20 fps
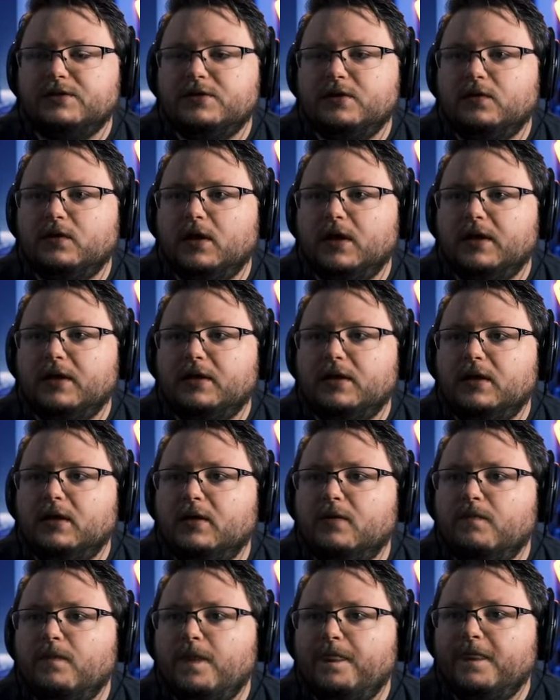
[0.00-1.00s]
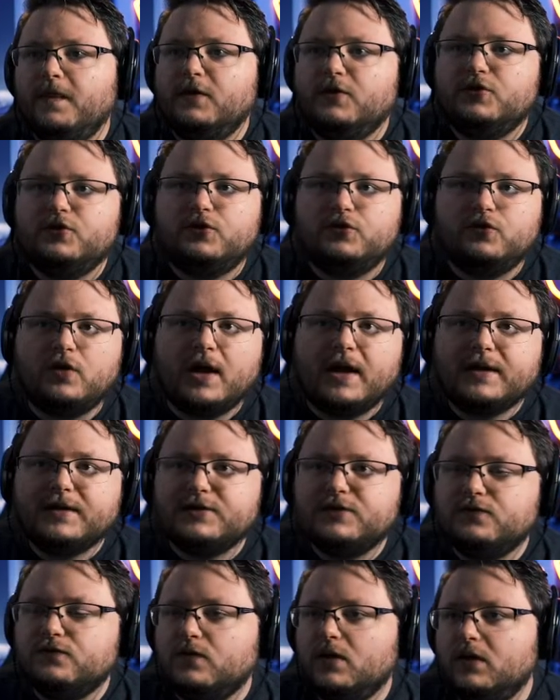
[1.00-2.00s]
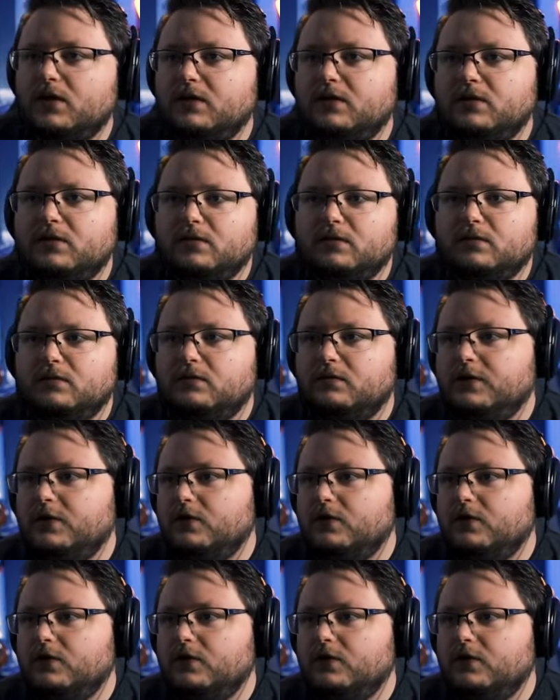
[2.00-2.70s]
So like tracks run,